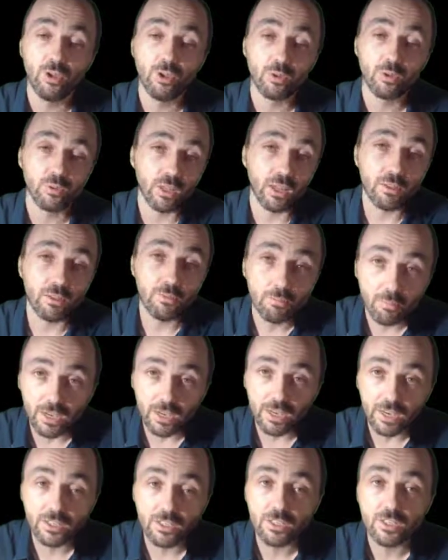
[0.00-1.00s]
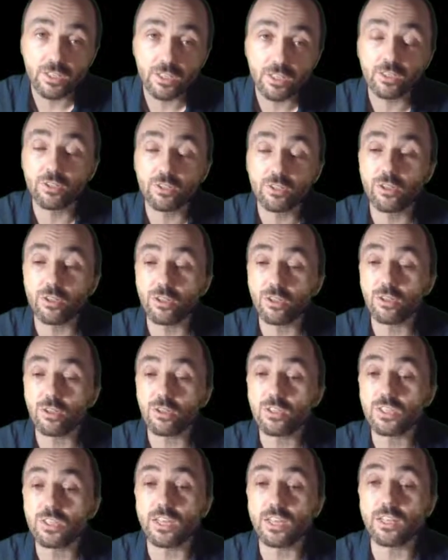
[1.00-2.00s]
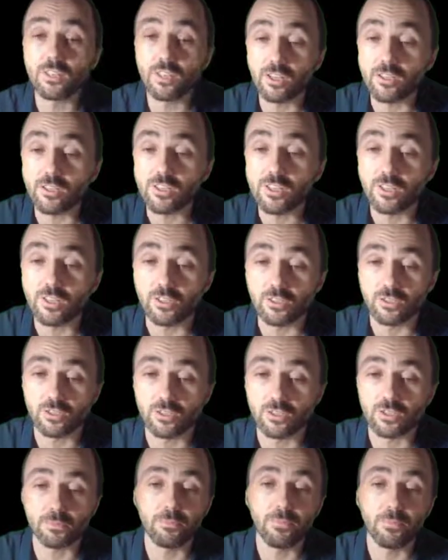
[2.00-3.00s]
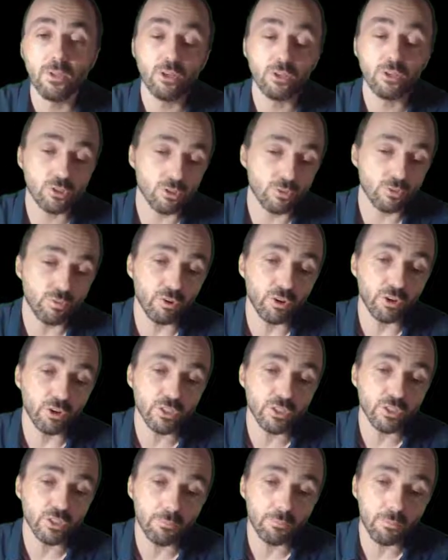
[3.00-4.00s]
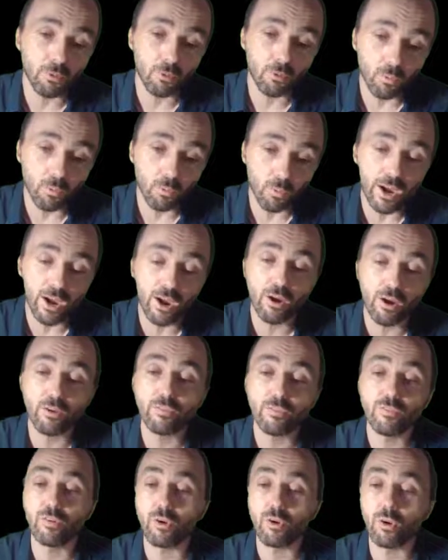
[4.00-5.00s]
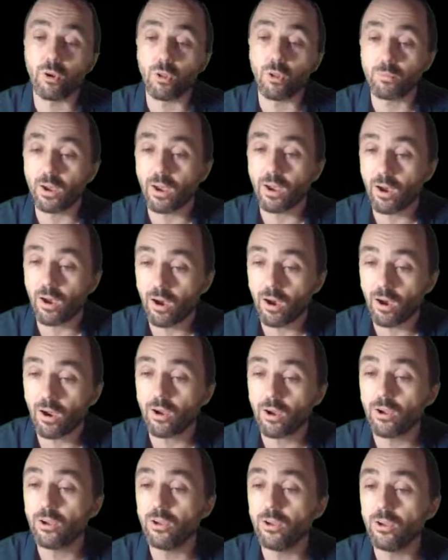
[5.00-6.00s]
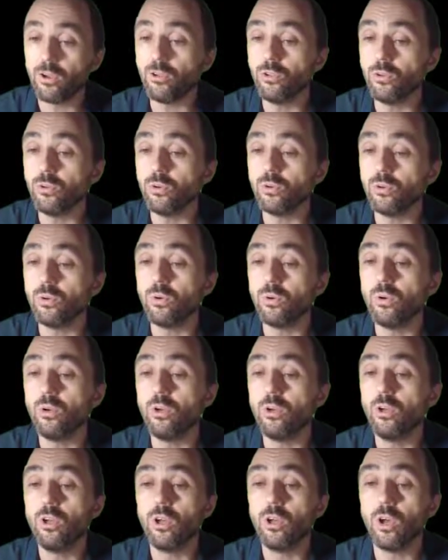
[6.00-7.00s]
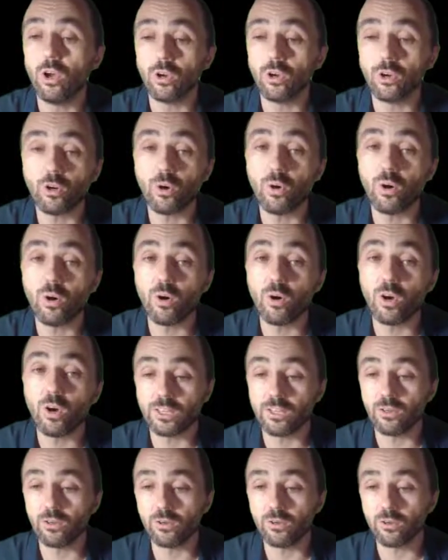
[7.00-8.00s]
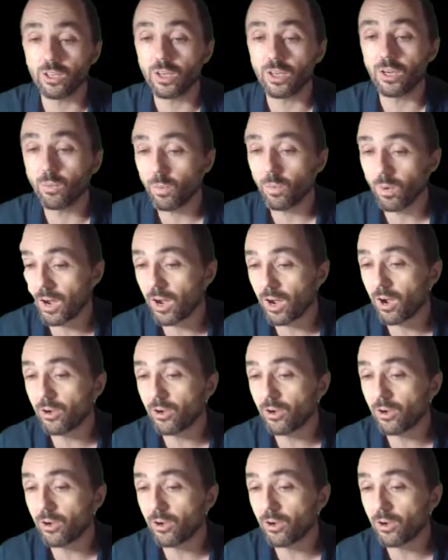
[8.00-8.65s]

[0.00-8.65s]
that makes the sentences. So for example, where followed by are you going? Okay, where are